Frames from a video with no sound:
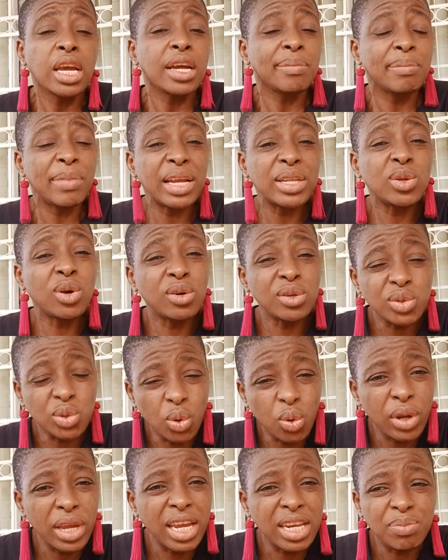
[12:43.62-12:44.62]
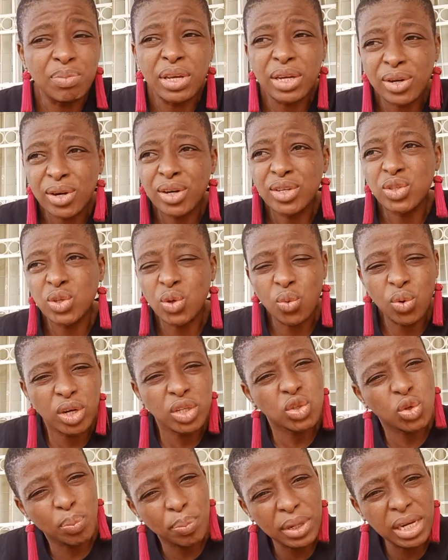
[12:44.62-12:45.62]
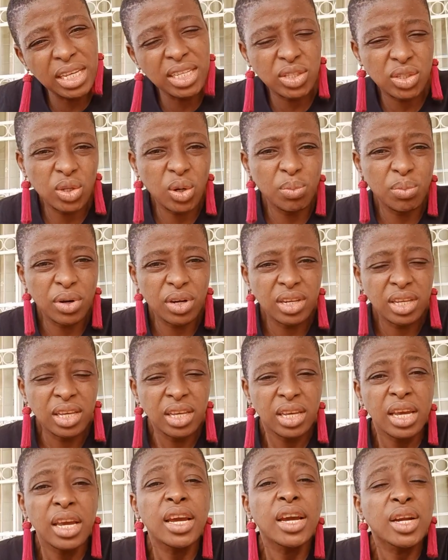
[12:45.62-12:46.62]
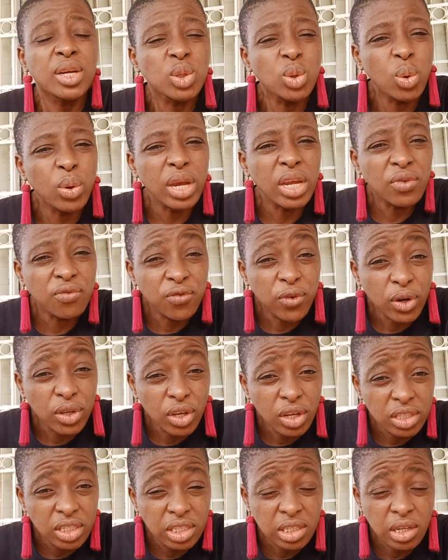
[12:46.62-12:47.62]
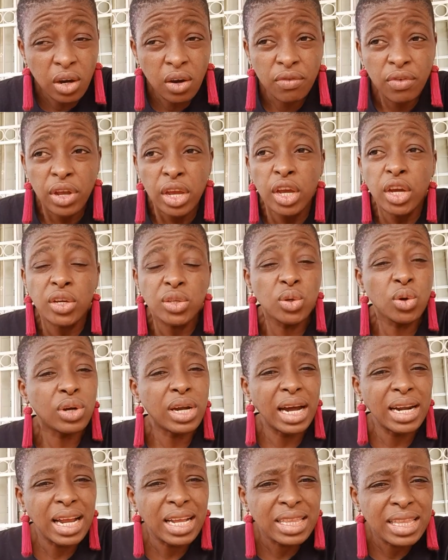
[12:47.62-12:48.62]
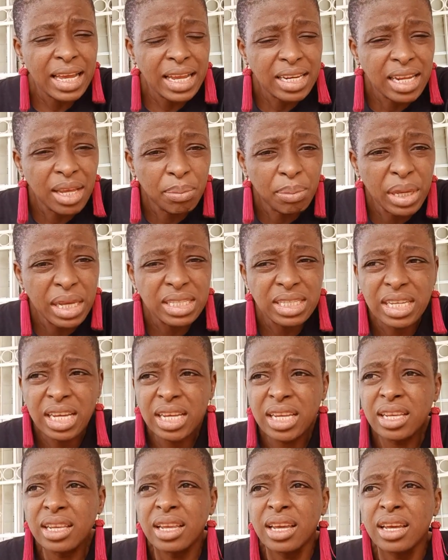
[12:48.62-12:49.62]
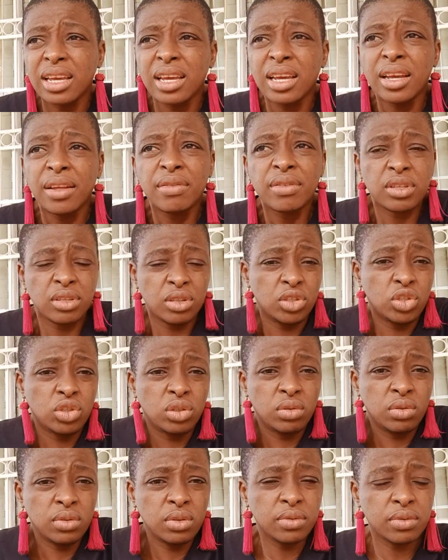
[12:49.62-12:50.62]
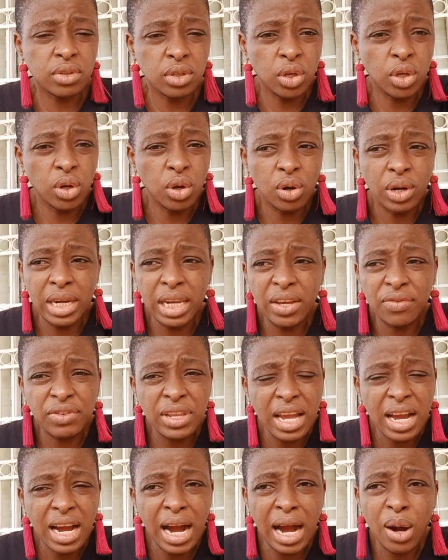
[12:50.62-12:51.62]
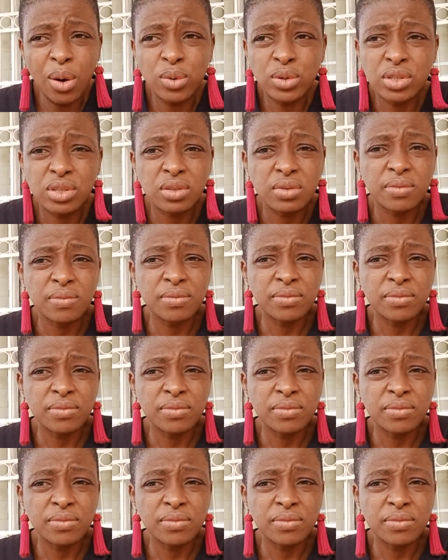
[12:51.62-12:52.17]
But don't do it because you want to please somebody. Do it for yourself. You can attend a meeting, leave the house,